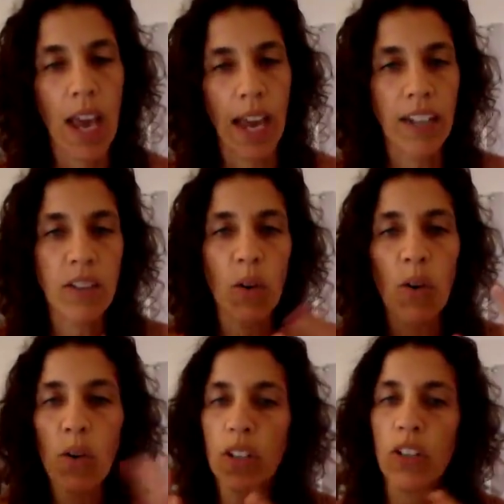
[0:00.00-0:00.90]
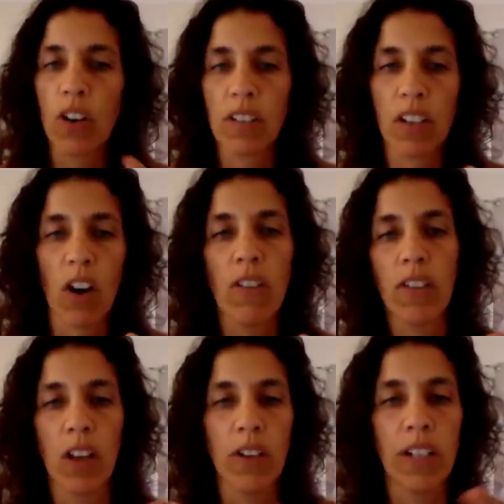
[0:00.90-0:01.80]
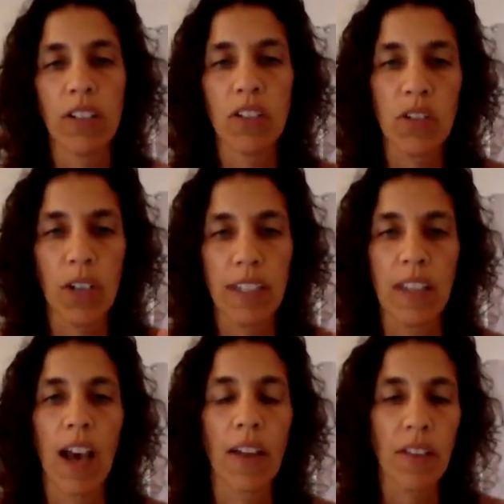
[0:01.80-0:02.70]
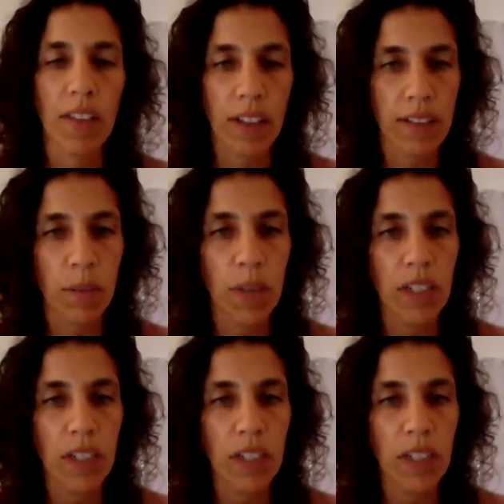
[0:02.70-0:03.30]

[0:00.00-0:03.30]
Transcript: And it's all the toxic overload and the stress and the other things that